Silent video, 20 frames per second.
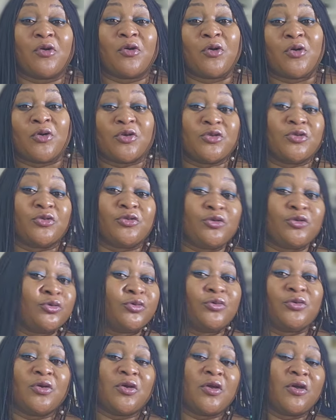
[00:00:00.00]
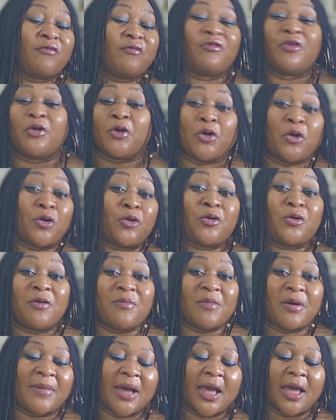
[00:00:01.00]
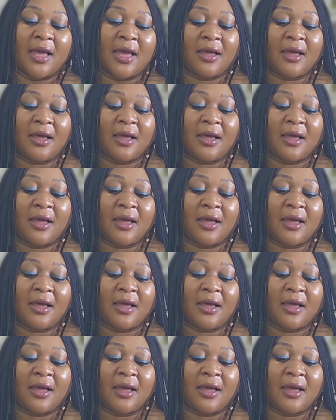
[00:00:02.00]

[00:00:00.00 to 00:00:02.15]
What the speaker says: all you do for Coco Mama.